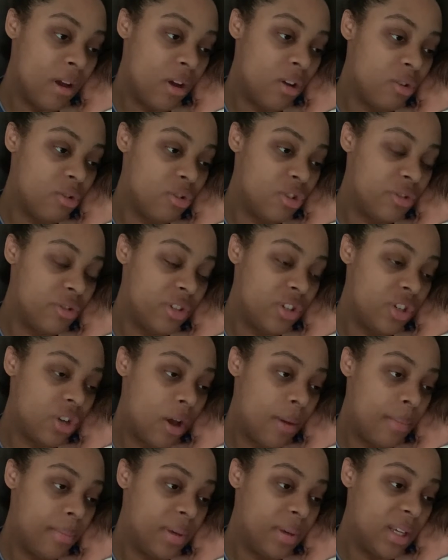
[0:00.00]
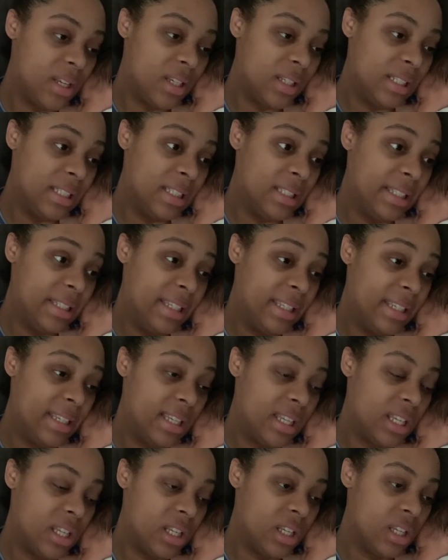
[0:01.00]
Grocery shopping,
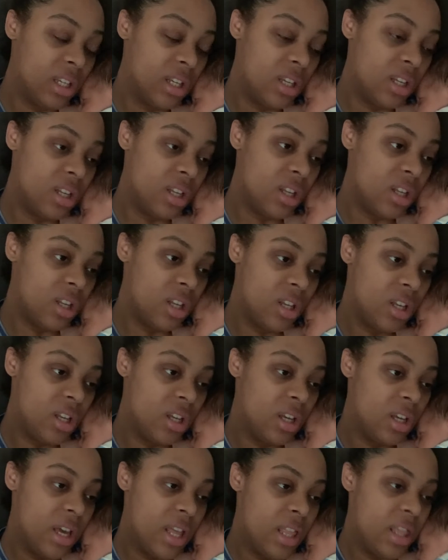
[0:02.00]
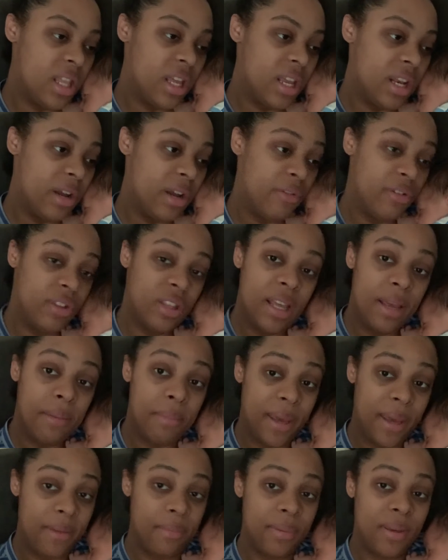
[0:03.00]
cleaning, and then everything
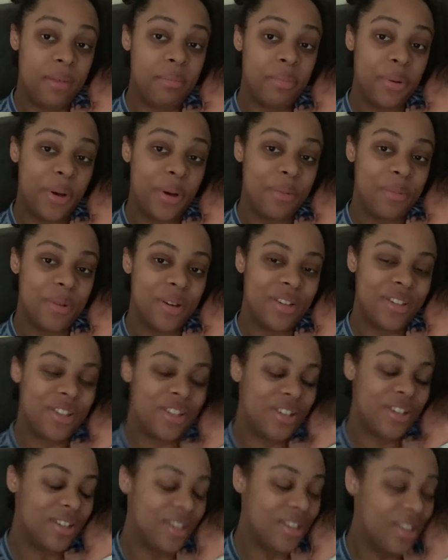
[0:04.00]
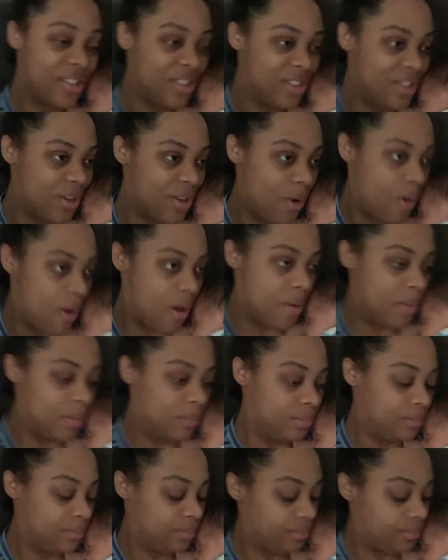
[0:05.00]
baby pretty much. So
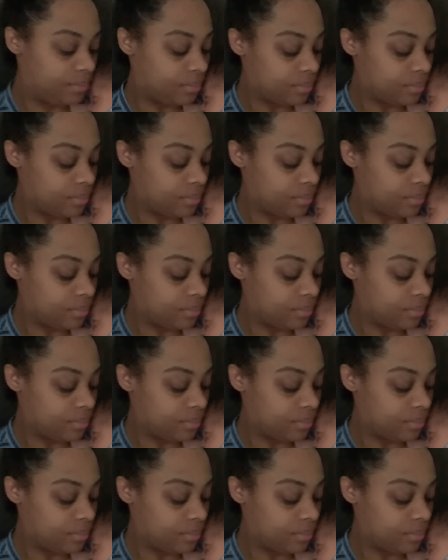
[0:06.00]
um